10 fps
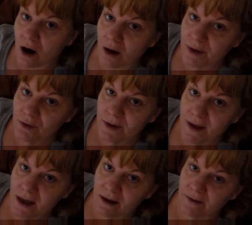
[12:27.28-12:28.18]
to call me
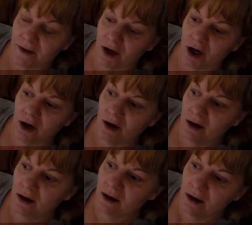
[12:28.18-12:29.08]
when they get there.
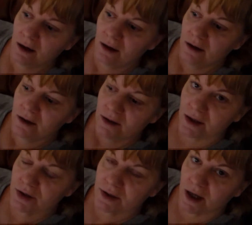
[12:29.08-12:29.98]

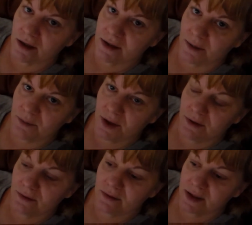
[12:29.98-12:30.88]
She's got some
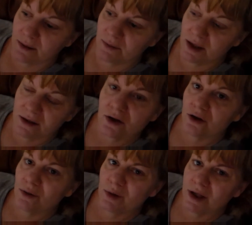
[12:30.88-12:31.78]

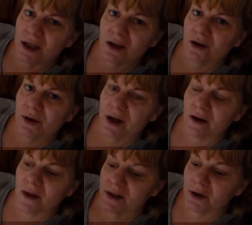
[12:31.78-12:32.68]
internal bleeding going
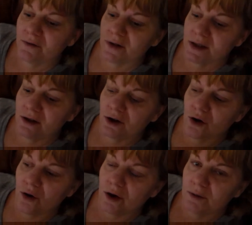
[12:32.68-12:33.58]
on. They believe it's in her
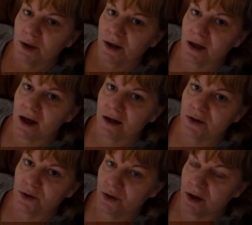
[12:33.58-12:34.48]
colon, but they
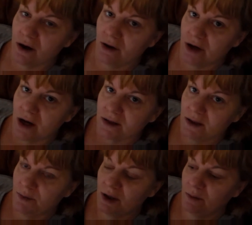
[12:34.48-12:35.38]
can't do the
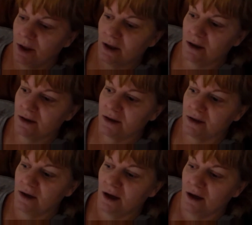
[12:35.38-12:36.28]
colonoscopy
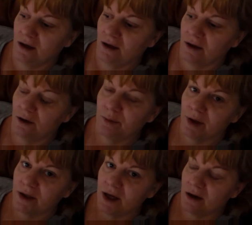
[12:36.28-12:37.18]
because her
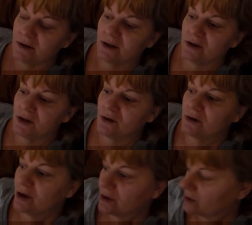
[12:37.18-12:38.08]
blood counts are so
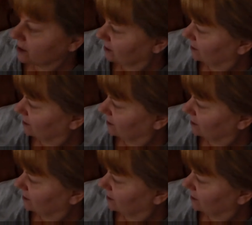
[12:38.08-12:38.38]
low.